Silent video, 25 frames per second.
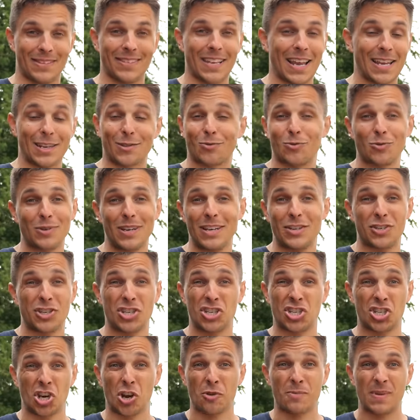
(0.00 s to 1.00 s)
Sense will
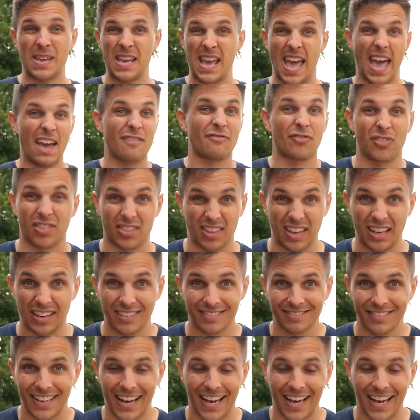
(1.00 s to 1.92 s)
literally show me everything.